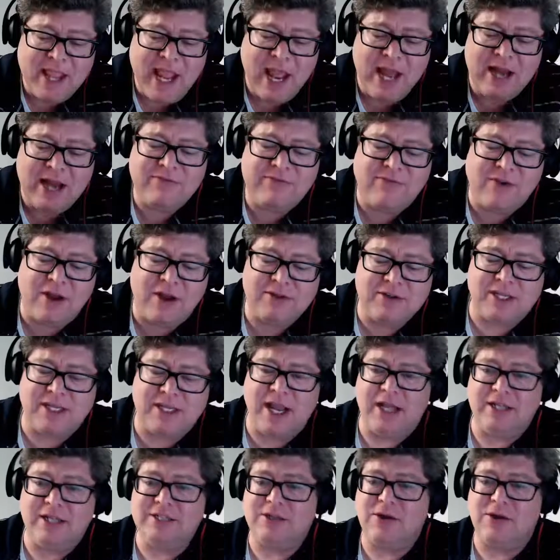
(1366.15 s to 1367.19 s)
Ed froze
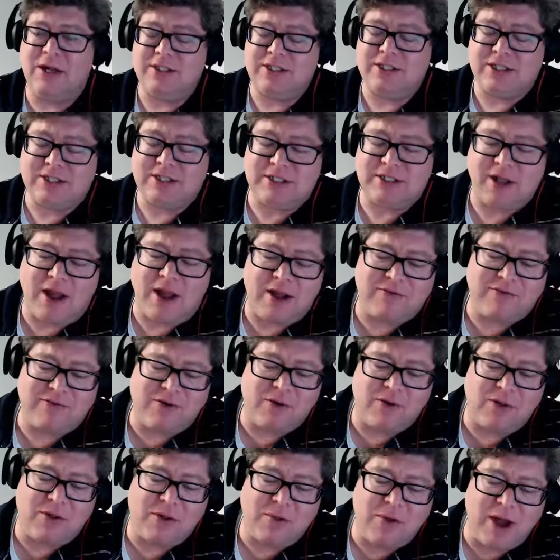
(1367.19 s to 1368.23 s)
again, so I'll just talk for
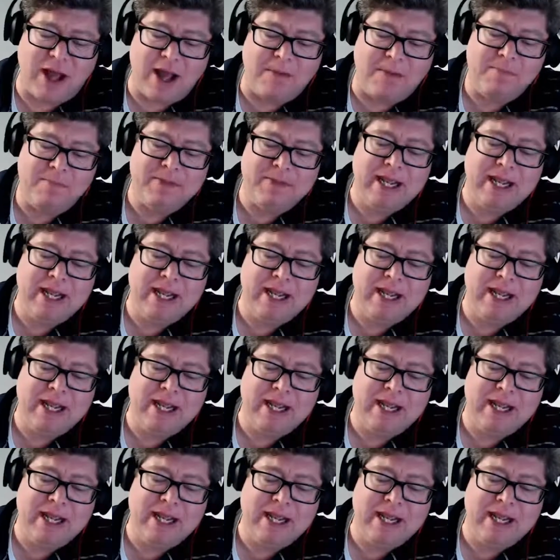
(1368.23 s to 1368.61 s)
a little while.